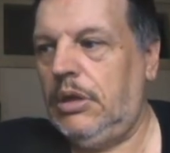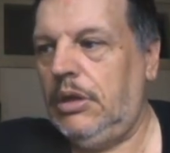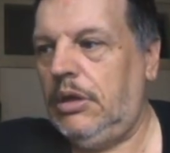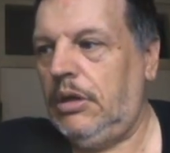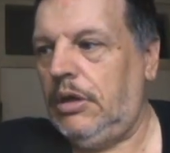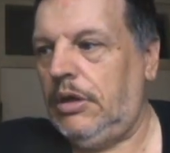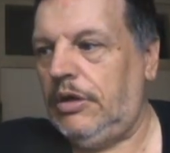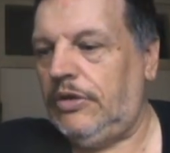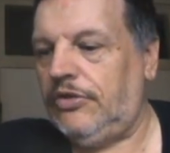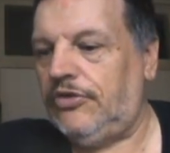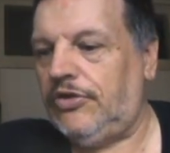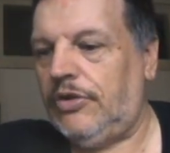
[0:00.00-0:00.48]

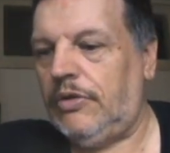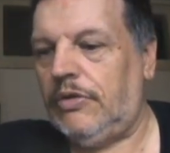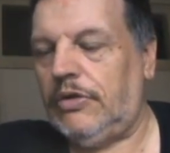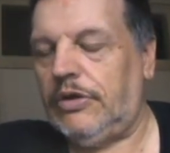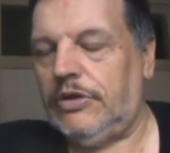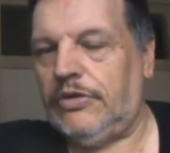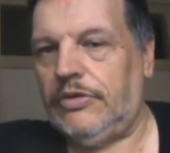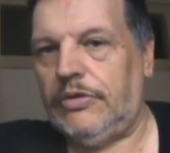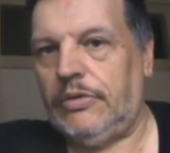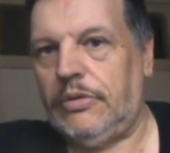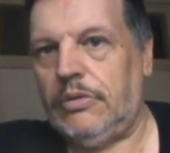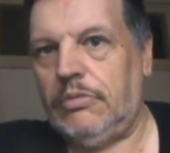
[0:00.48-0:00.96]
and so I
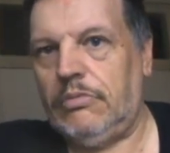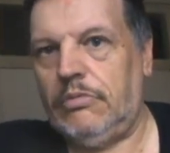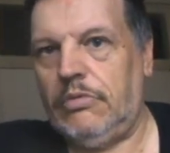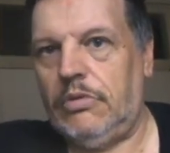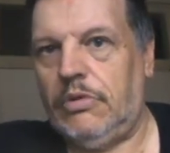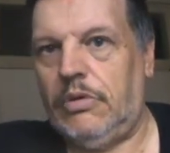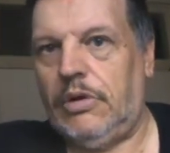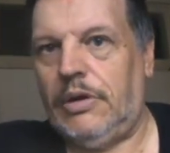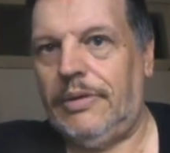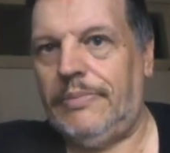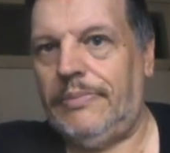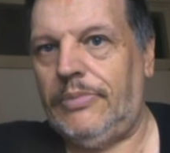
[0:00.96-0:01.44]
can
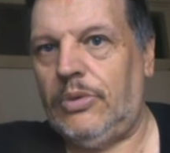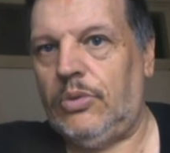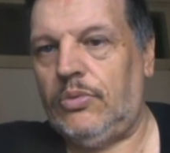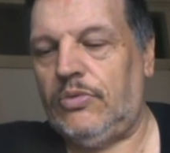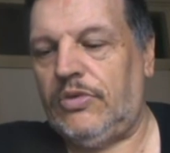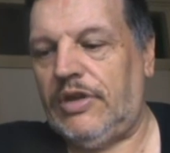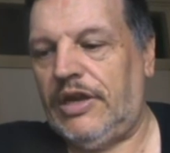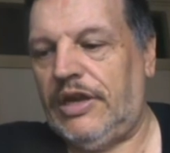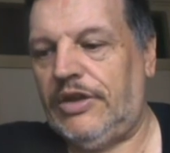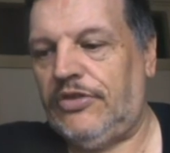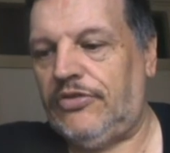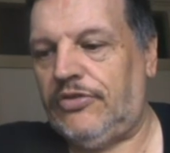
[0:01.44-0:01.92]
like melt
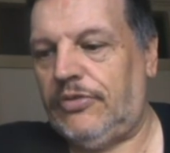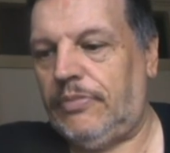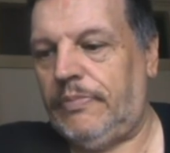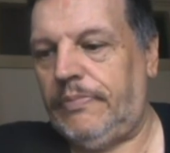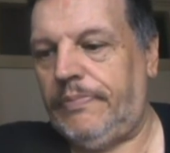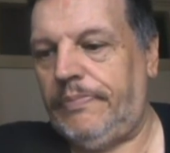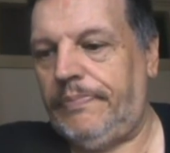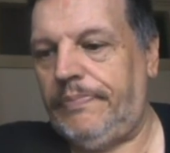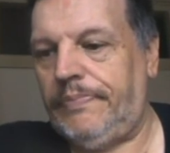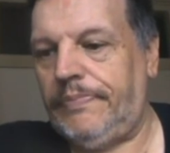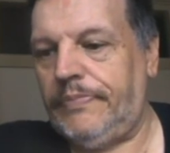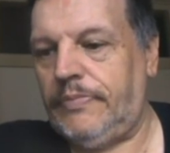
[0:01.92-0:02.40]
down
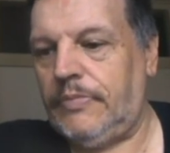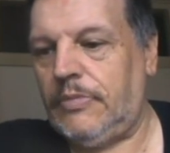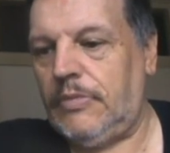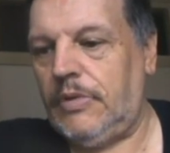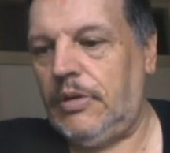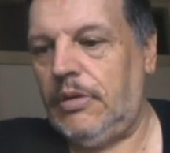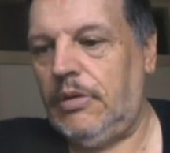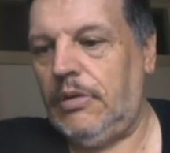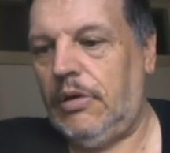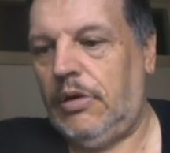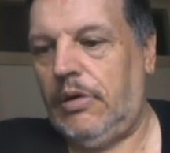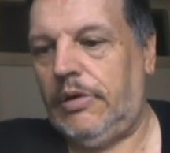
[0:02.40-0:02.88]
some
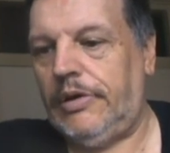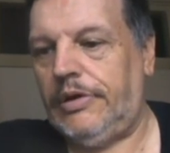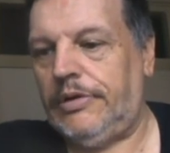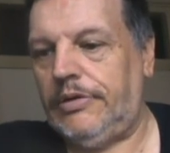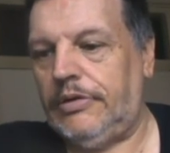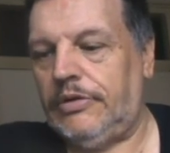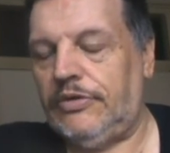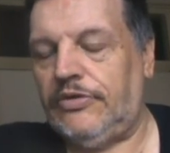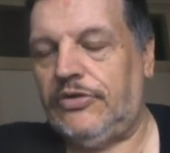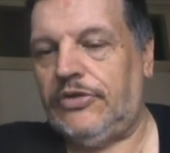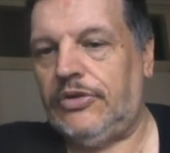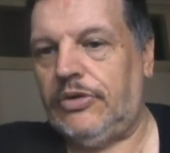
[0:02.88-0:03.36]
iron
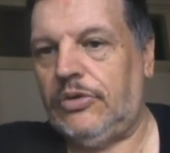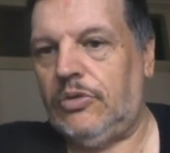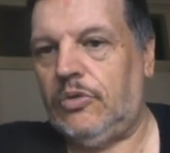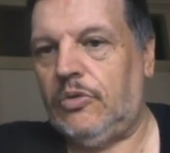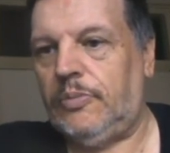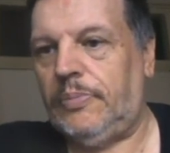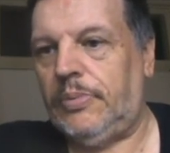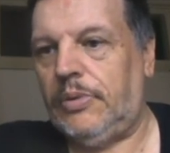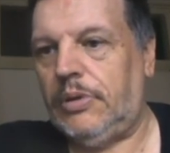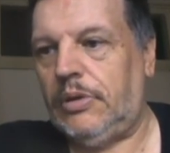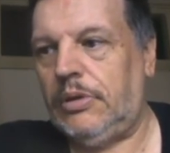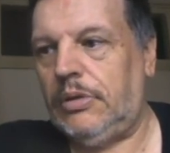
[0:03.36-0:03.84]
and steel.
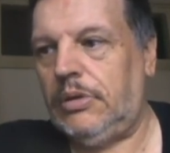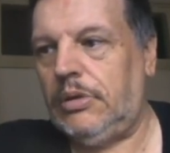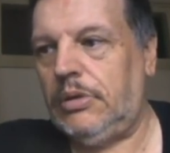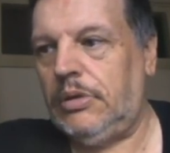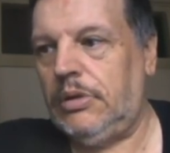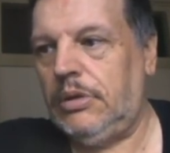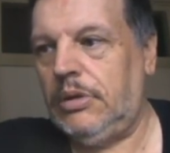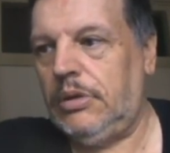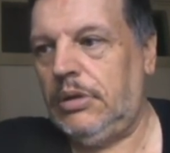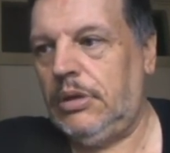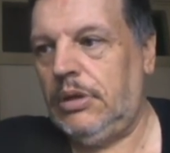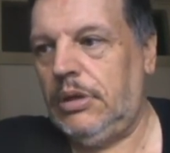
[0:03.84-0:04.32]
But
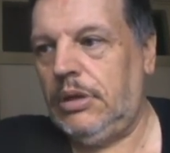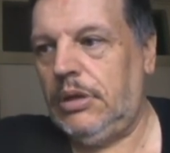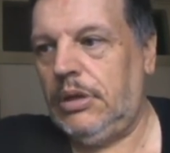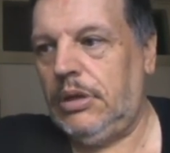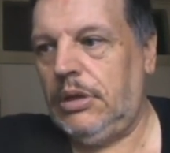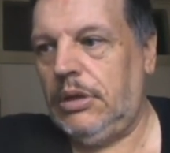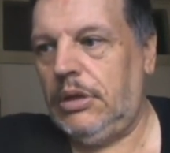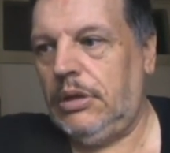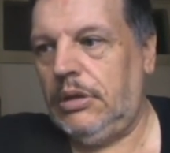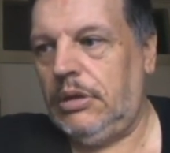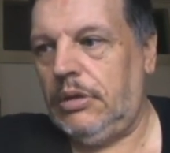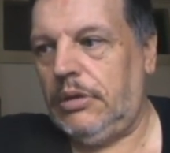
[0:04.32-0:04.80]

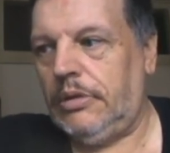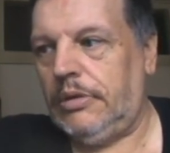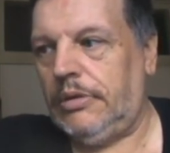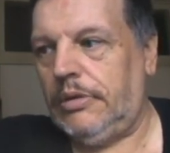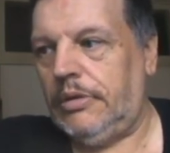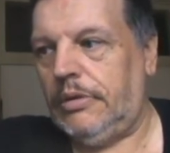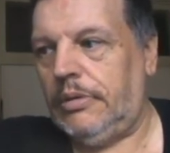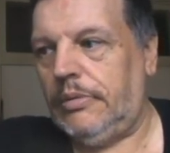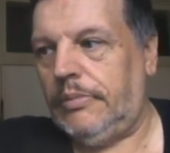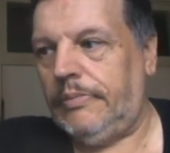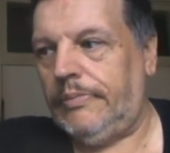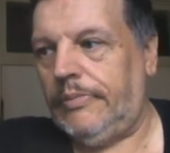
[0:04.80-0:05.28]

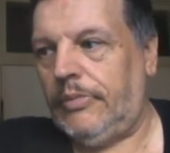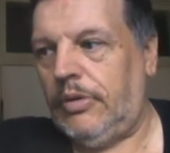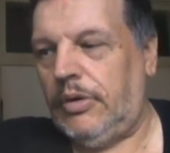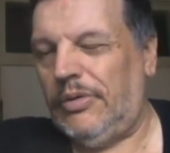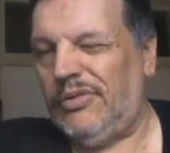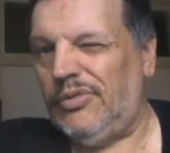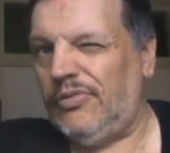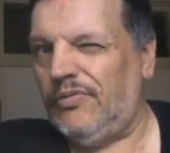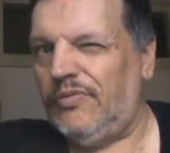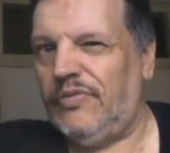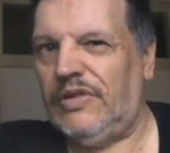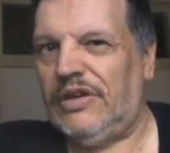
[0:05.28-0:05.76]
I'm
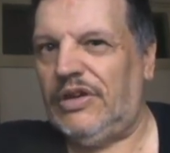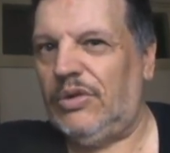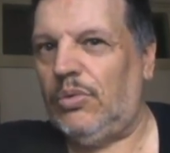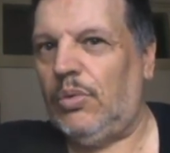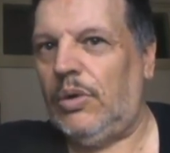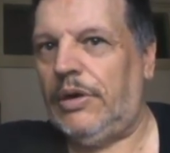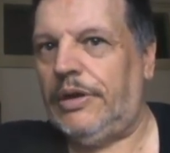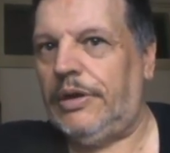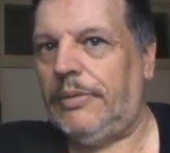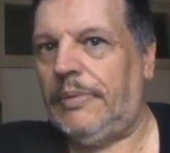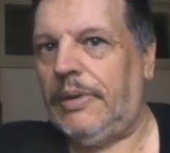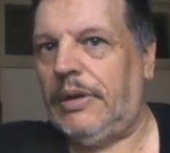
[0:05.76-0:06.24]
not really
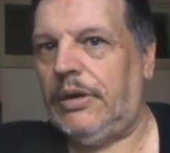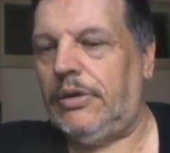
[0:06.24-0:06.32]
worried about